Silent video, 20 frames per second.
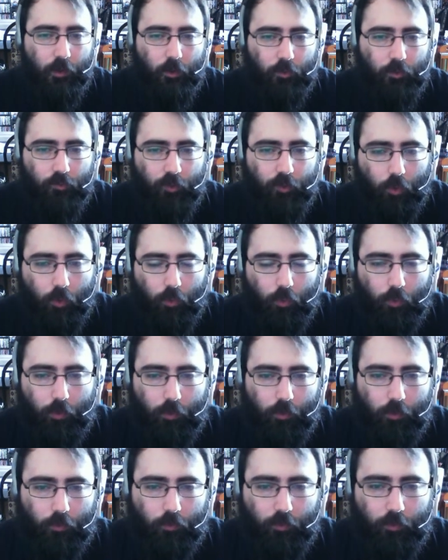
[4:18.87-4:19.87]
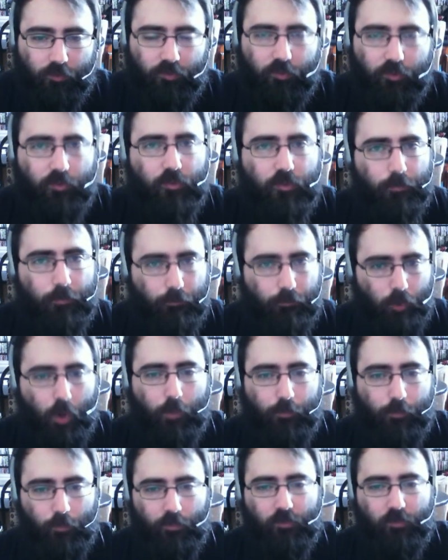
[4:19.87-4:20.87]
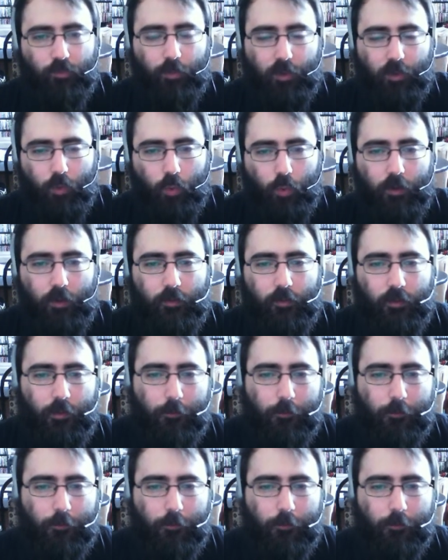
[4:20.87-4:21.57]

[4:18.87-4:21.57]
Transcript: So let's just go through this really quickly.